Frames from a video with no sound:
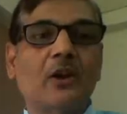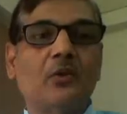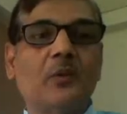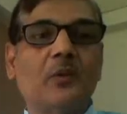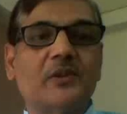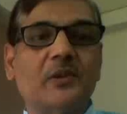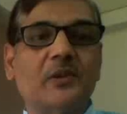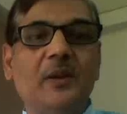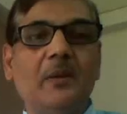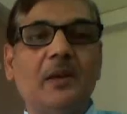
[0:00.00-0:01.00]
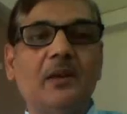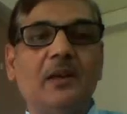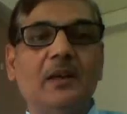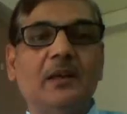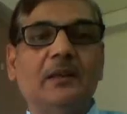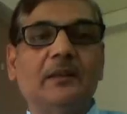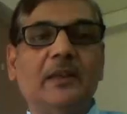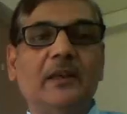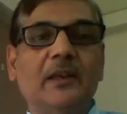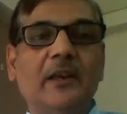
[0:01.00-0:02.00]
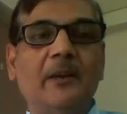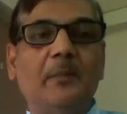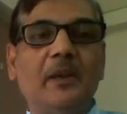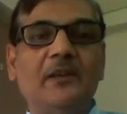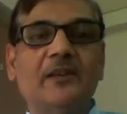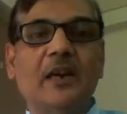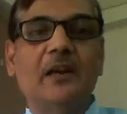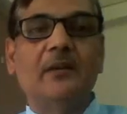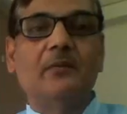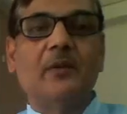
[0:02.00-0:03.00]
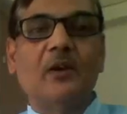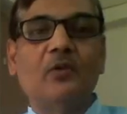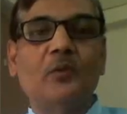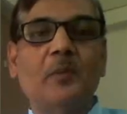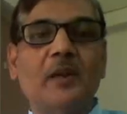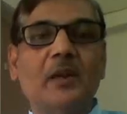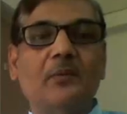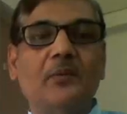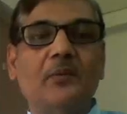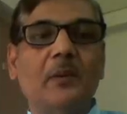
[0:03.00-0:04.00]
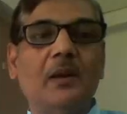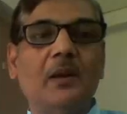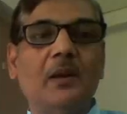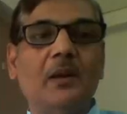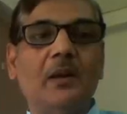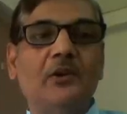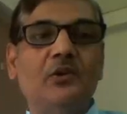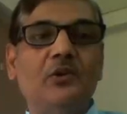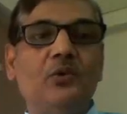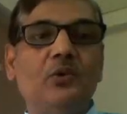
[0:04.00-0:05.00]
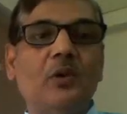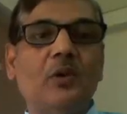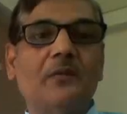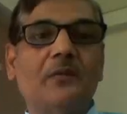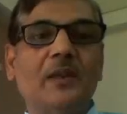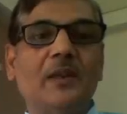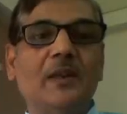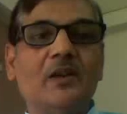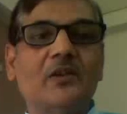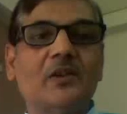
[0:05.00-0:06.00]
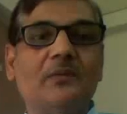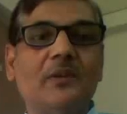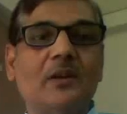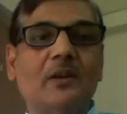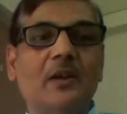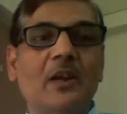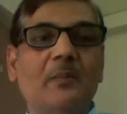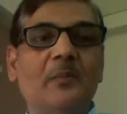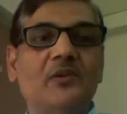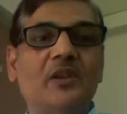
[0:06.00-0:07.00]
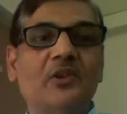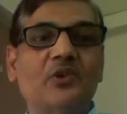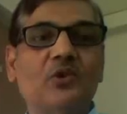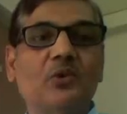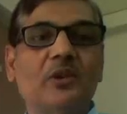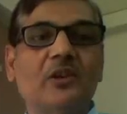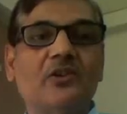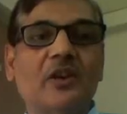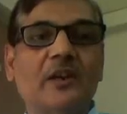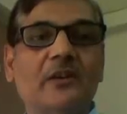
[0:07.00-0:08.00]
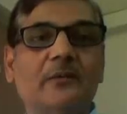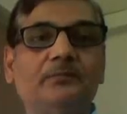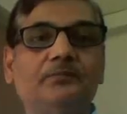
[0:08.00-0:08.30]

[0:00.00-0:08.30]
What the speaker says: was a female, then a male child followed by a female, and two of them were sufferers, means they showed the trait.